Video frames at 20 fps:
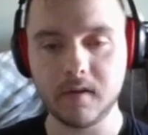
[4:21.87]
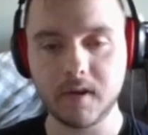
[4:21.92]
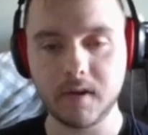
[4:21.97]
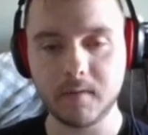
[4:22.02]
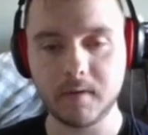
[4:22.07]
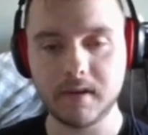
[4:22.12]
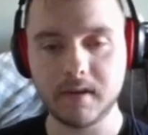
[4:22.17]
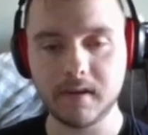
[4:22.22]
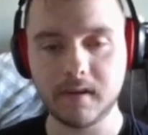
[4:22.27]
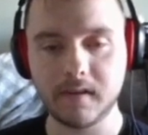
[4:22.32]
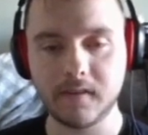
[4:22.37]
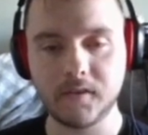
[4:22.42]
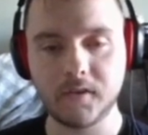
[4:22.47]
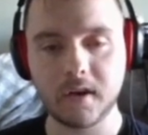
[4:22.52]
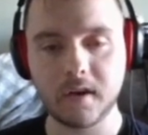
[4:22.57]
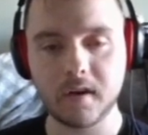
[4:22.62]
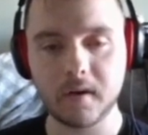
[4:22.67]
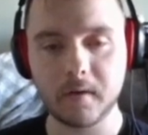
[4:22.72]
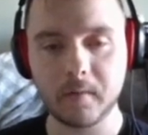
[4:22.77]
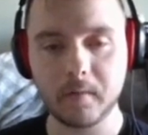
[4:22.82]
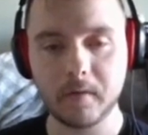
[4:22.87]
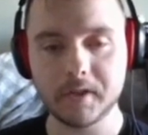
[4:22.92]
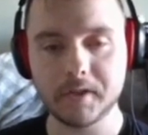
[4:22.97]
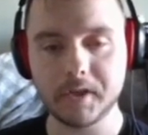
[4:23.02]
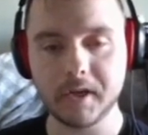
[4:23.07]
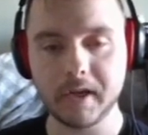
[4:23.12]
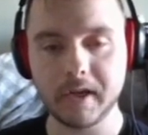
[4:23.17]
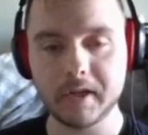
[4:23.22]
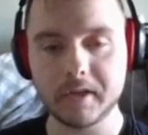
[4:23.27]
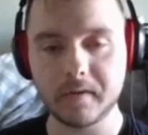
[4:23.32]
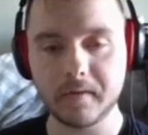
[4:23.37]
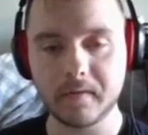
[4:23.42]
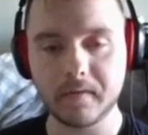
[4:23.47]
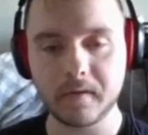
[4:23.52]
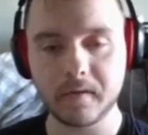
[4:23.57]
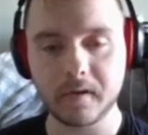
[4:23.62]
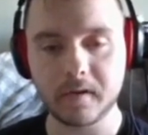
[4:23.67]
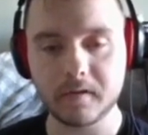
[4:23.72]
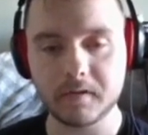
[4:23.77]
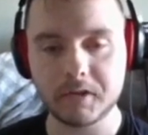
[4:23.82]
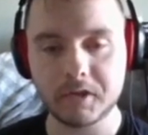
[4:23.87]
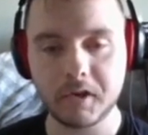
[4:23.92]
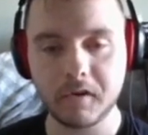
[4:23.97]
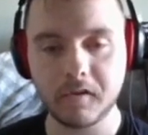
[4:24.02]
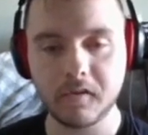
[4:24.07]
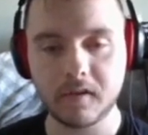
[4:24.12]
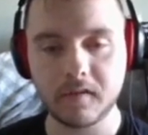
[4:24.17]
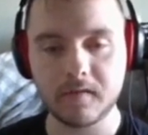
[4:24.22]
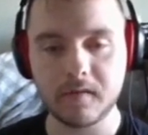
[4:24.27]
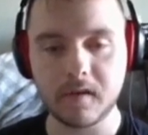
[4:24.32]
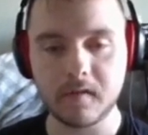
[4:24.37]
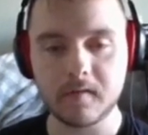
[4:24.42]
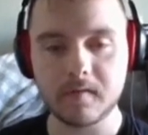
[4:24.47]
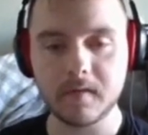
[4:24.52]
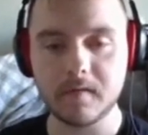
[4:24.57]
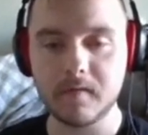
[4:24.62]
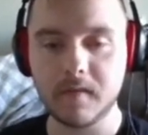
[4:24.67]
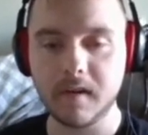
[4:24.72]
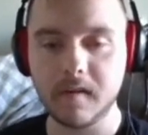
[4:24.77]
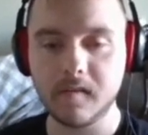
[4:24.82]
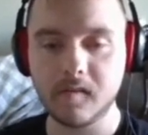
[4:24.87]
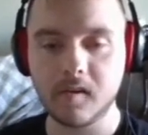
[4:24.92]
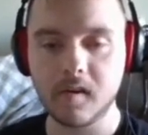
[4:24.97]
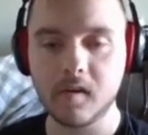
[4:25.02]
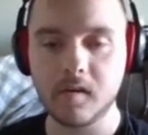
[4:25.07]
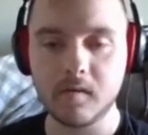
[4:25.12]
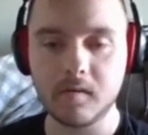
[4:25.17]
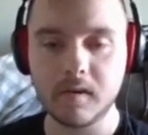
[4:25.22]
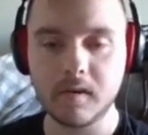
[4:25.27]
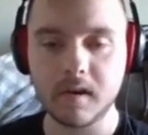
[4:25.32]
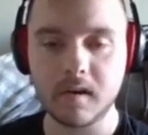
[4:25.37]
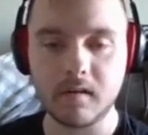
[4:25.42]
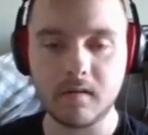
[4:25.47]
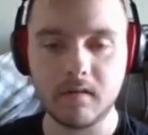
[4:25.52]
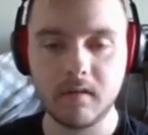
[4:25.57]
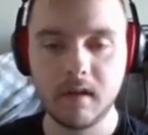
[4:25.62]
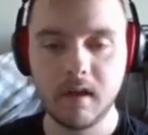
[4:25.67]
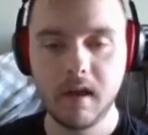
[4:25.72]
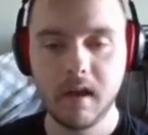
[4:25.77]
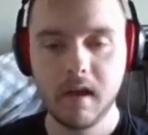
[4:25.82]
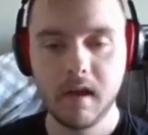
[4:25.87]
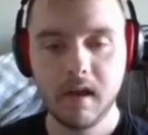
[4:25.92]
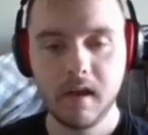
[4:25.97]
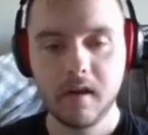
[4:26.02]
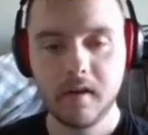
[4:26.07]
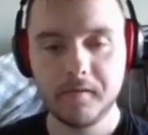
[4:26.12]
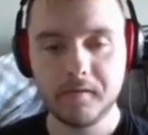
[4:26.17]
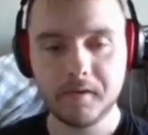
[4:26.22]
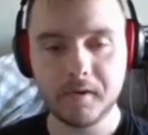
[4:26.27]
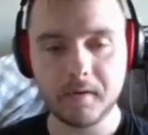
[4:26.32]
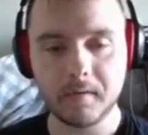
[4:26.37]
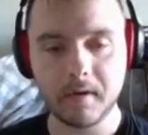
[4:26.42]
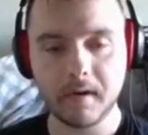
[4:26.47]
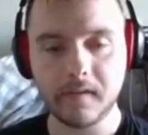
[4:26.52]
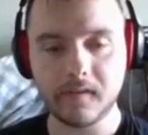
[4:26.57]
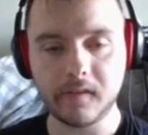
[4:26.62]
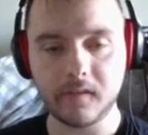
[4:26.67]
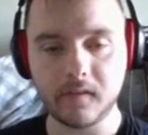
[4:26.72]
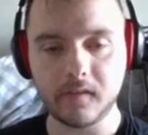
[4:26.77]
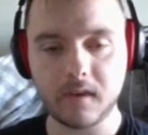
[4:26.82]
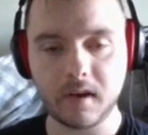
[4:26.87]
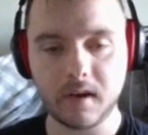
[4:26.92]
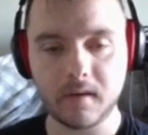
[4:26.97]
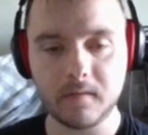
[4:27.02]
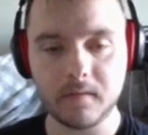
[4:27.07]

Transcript: and I want to extend our appreciation for choosing Velvet Vista Hotel for your recent stay.